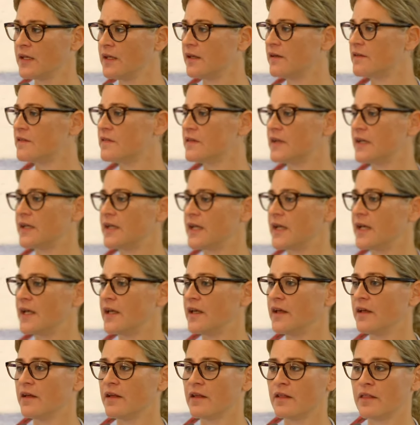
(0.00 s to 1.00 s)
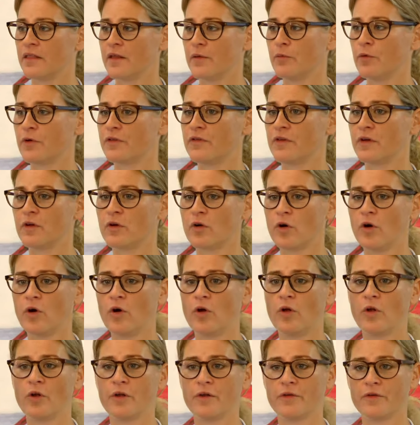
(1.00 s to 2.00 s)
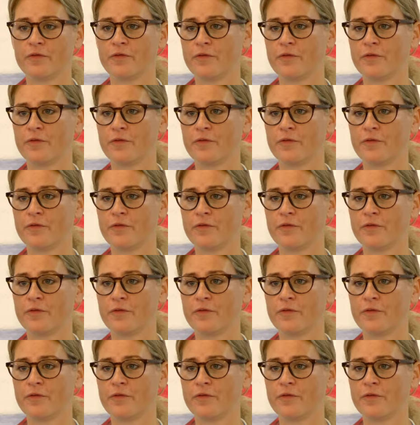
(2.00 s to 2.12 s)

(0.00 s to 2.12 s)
Yesterday, there was a call